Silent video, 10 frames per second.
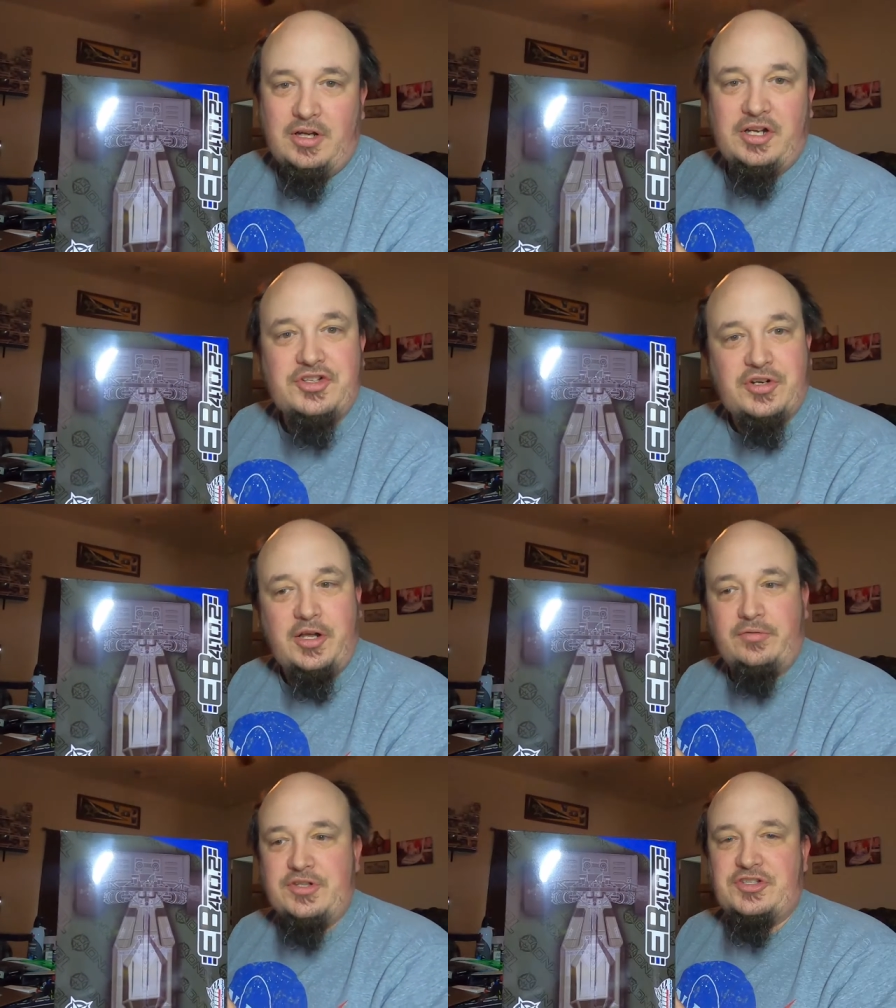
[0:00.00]
Gonna
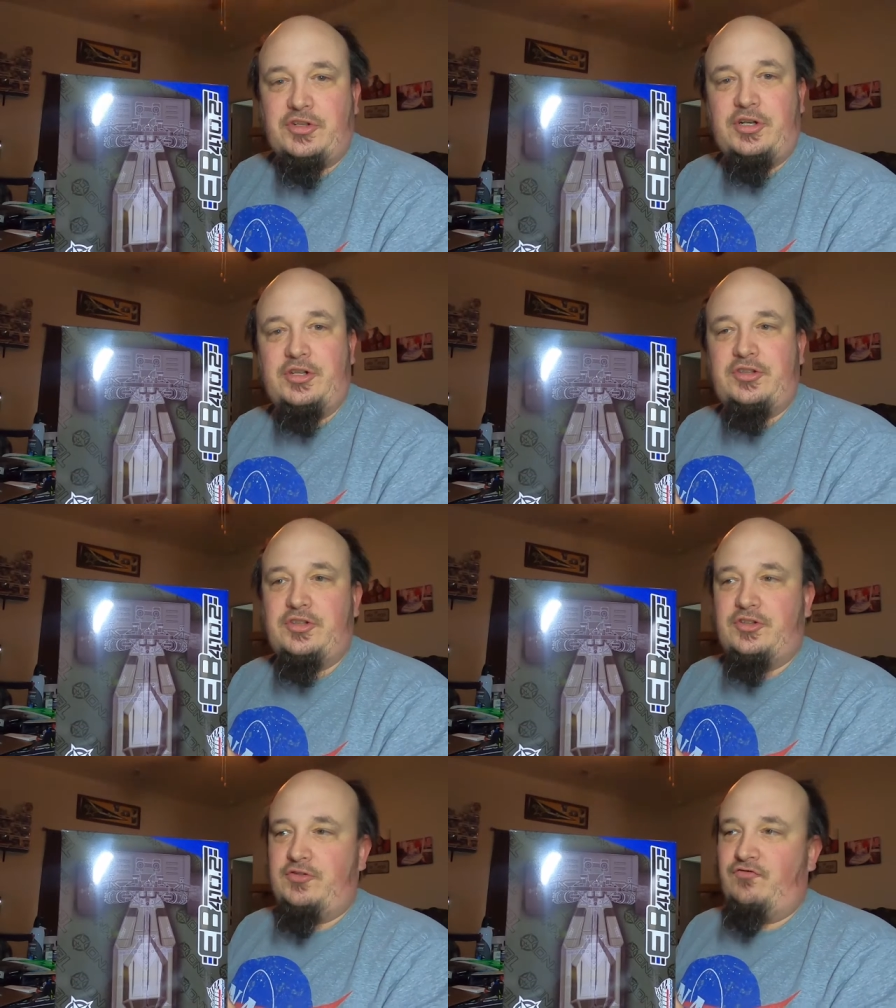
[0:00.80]
try to restart
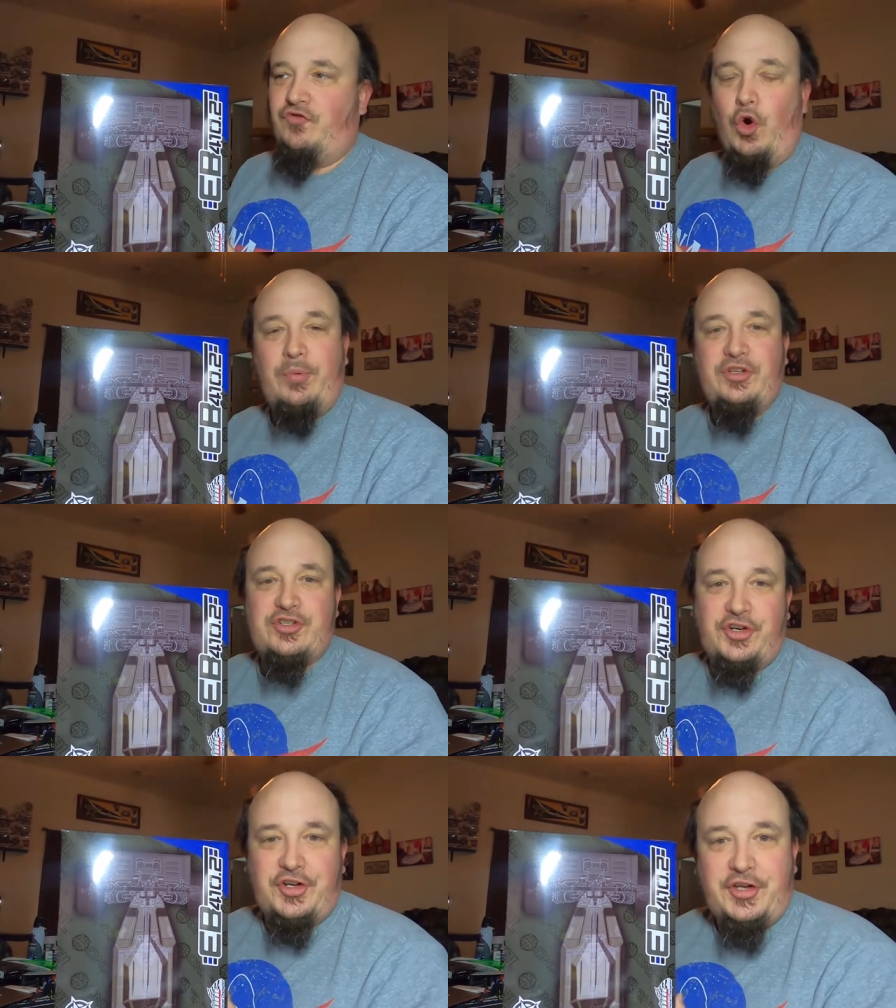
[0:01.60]
the four-wheel
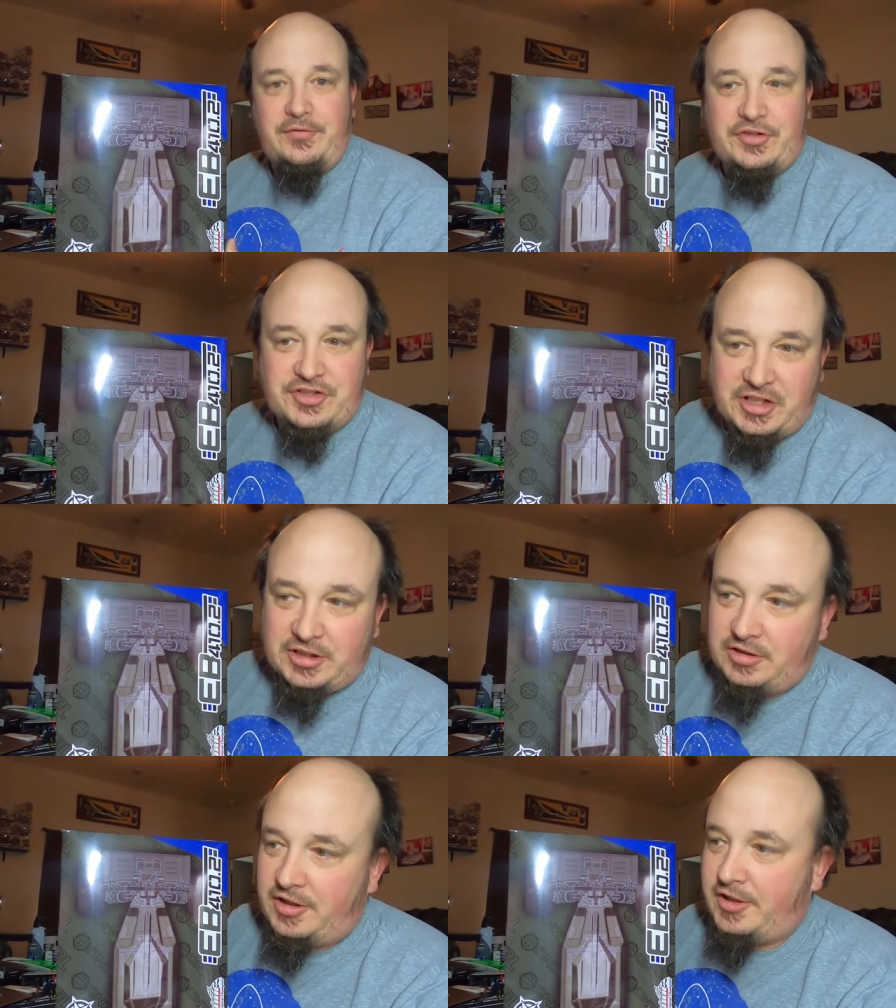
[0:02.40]
drive
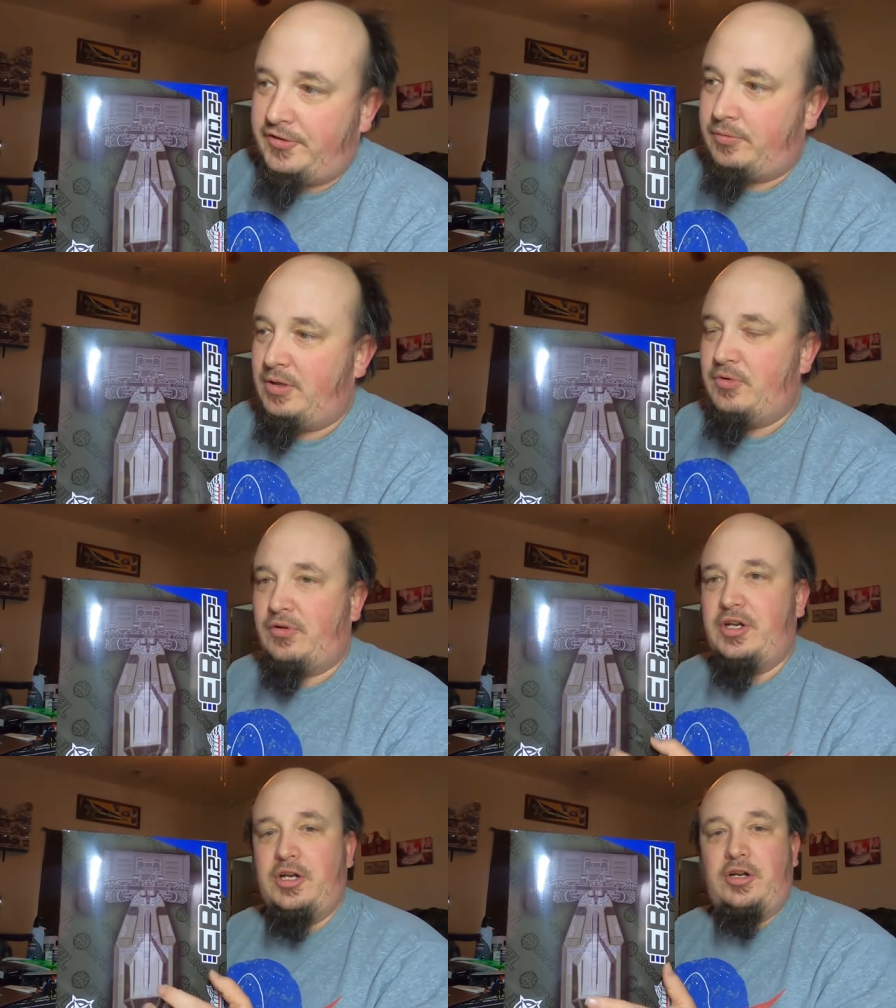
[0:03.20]
stock class. We're gonna be
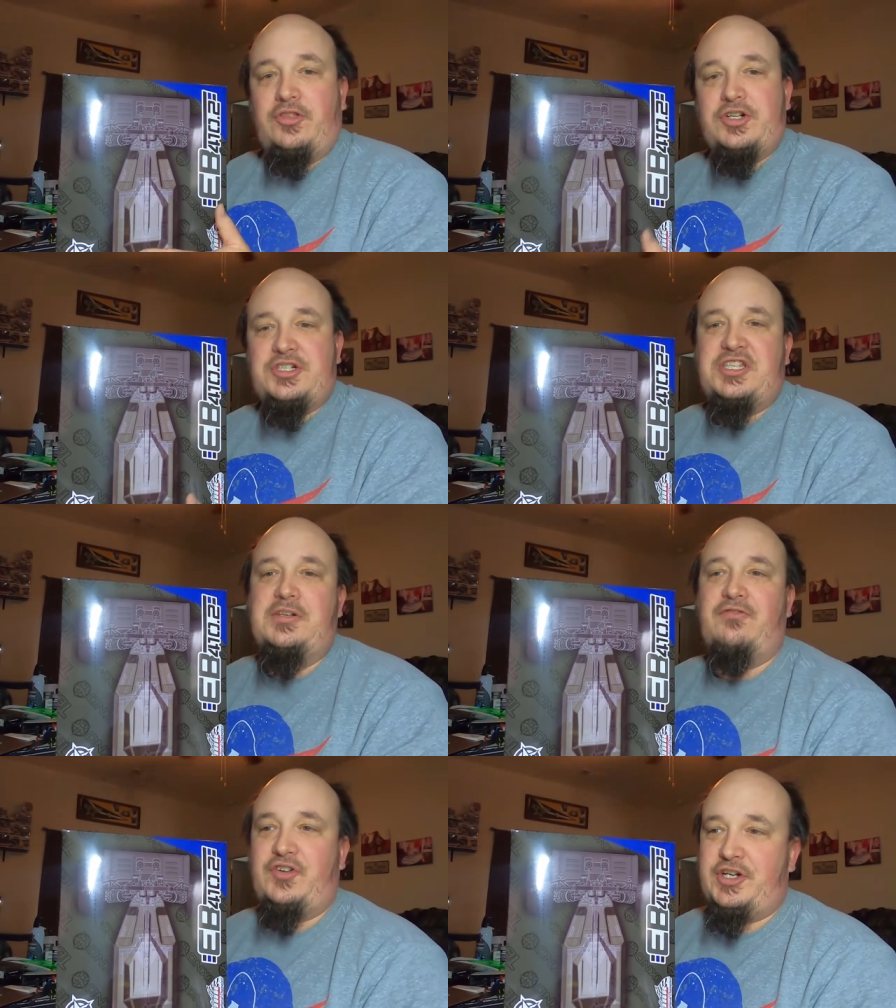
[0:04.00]
running
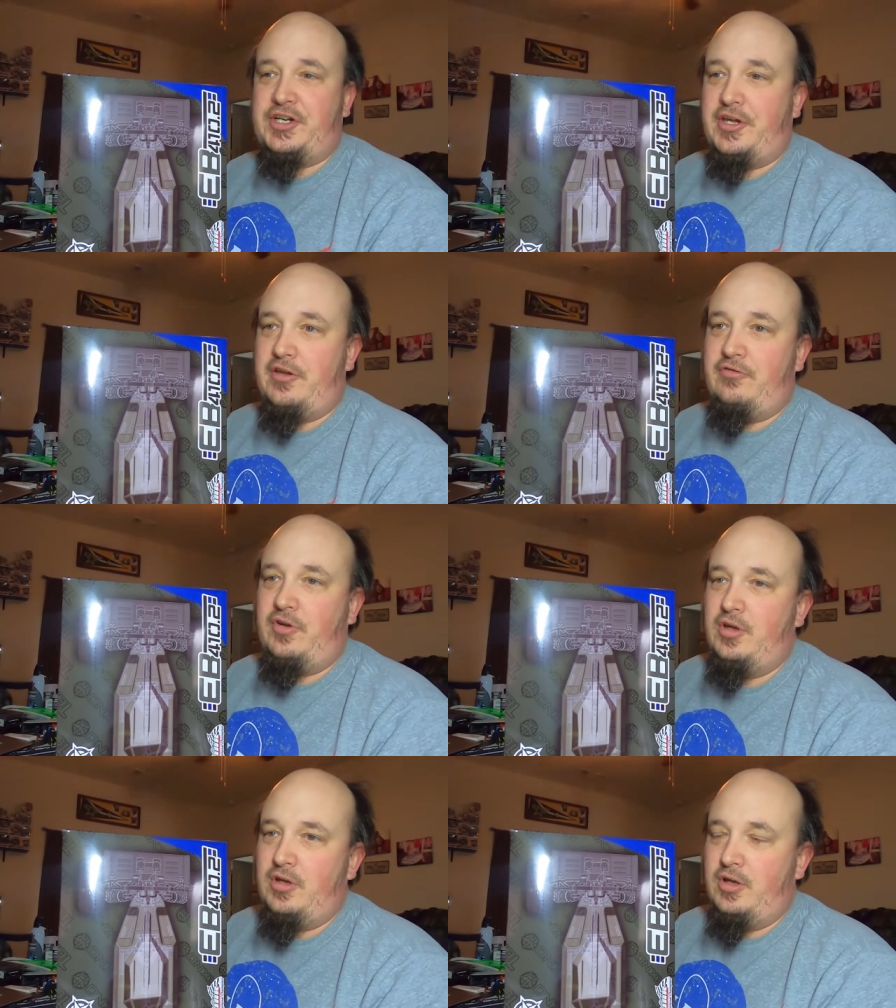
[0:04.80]
13.5.